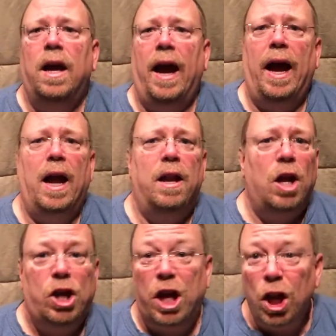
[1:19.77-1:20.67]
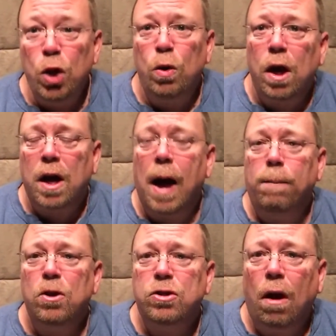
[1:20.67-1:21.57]
And can you
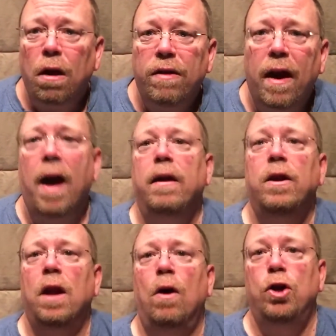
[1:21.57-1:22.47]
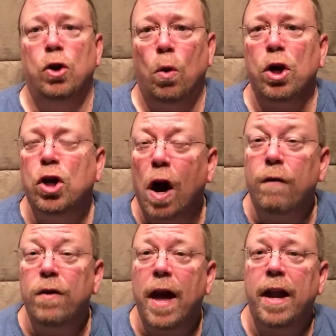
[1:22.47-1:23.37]
accomplish all of that? You know, you're going to
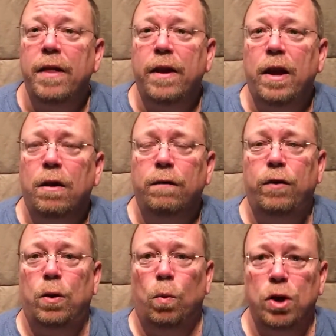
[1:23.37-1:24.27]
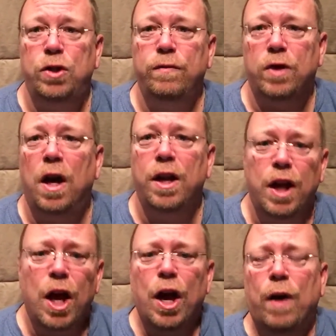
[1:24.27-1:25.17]
cover that in the interview. Once you've done
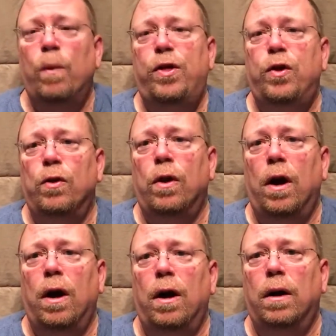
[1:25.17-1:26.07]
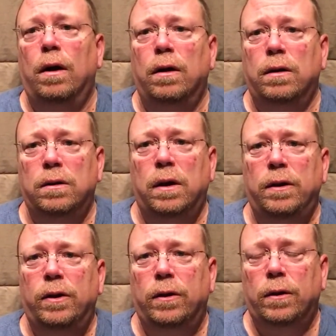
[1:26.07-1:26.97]
with your
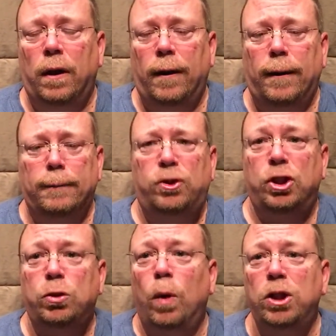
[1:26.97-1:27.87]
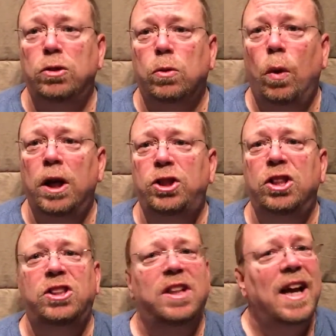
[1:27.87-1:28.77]
situational
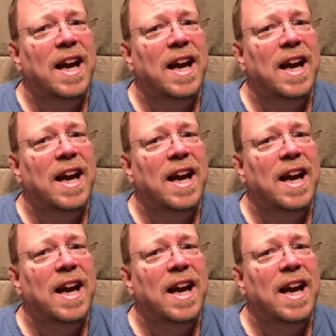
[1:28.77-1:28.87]
questions,